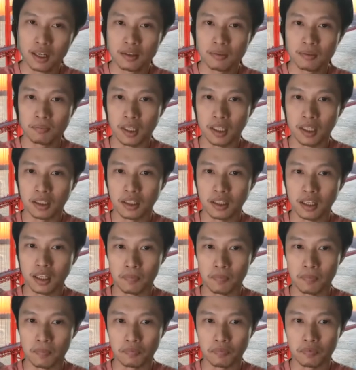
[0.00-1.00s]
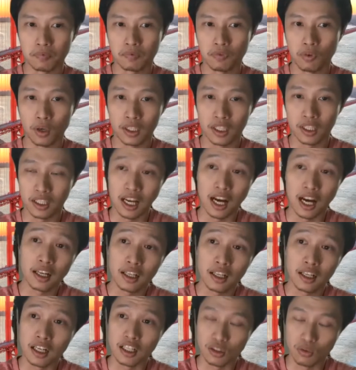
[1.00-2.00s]
but for the
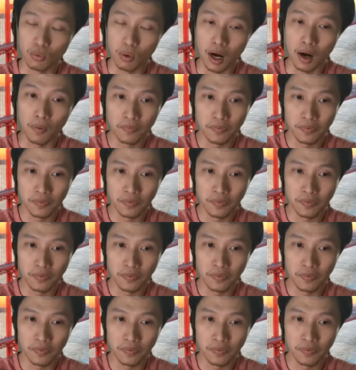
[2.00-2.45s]
younger as well.